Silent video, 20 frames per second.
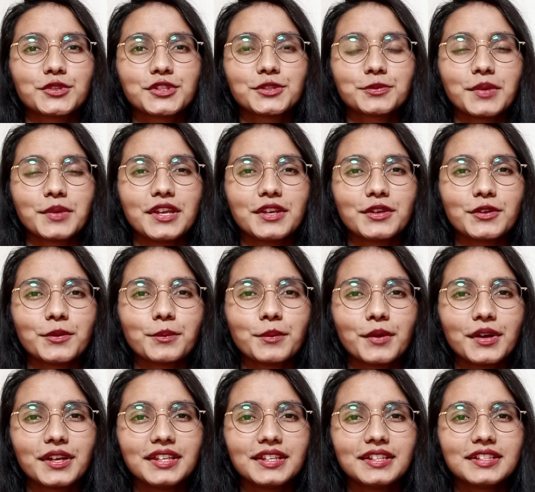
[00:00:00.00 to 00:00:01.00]
to spend your
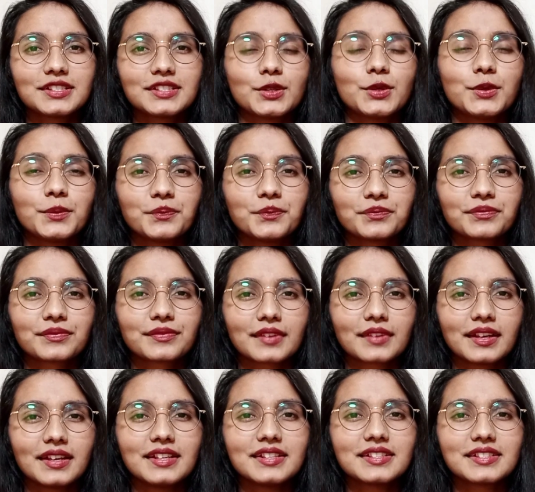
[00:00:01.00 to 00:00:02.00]
money, so
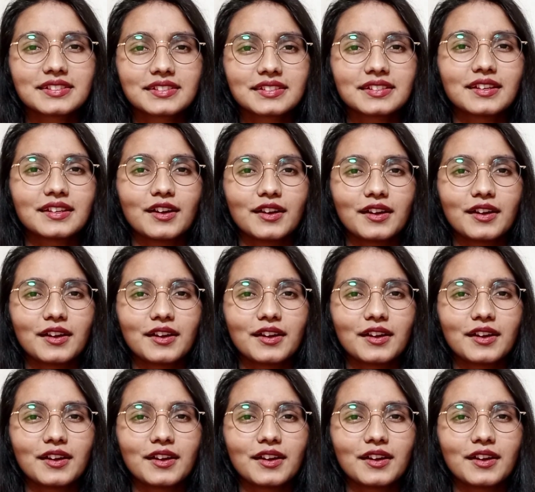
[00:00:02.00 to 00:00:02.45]
it's